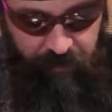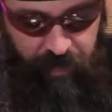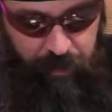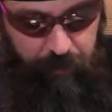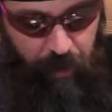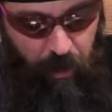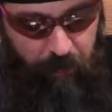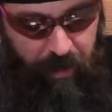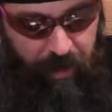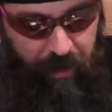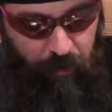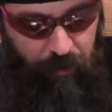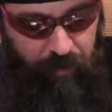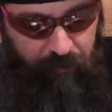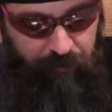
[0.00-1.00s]

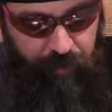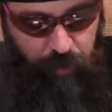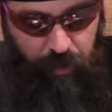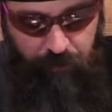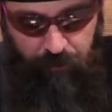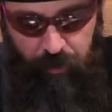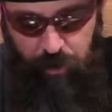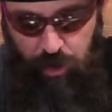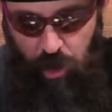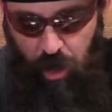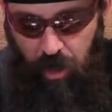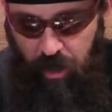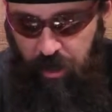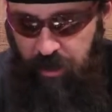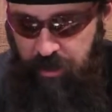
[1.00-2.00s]
experimented with a few different
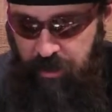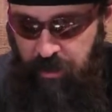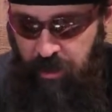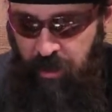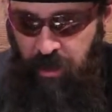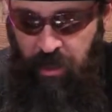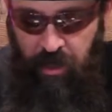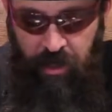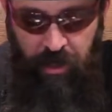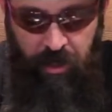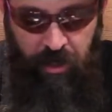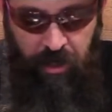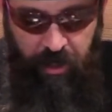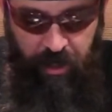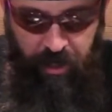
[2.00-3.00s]
chocolates,
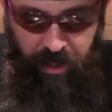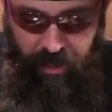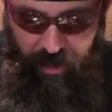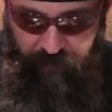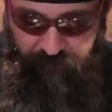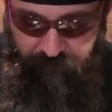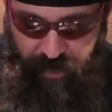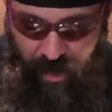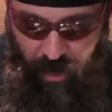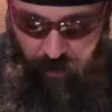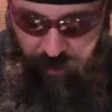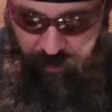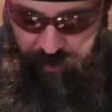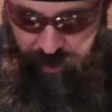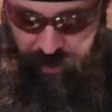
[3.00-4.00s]
and I
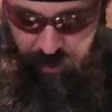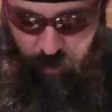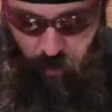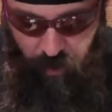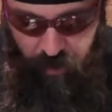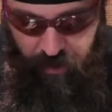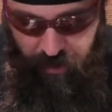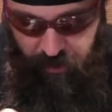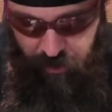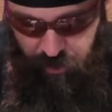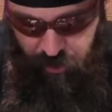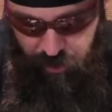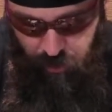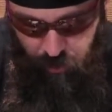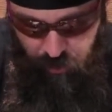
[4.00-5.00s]
found this one
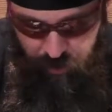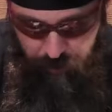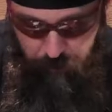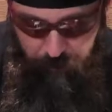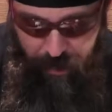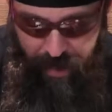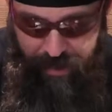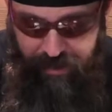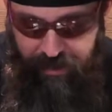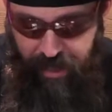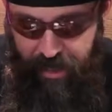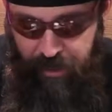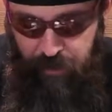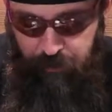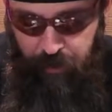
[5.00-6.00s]
suits my
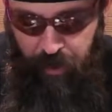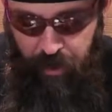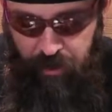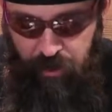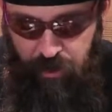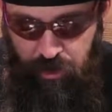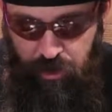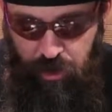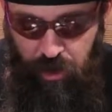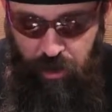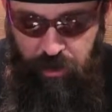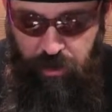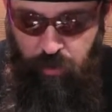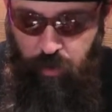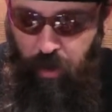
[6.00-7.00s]
taste buds
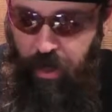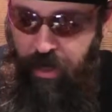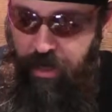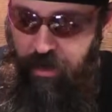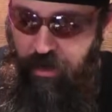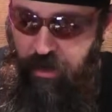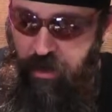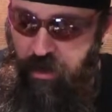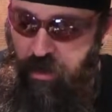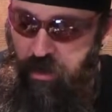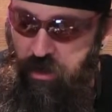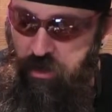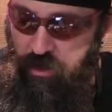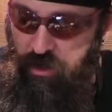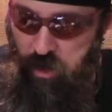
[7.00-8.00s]
just right.
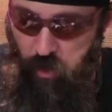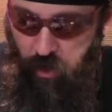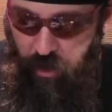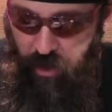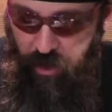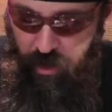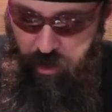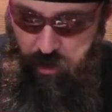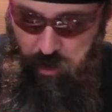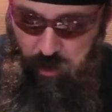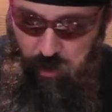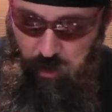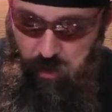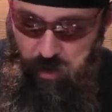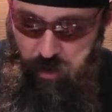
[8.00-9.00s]
So we're going to
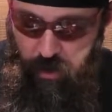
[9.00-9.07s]
do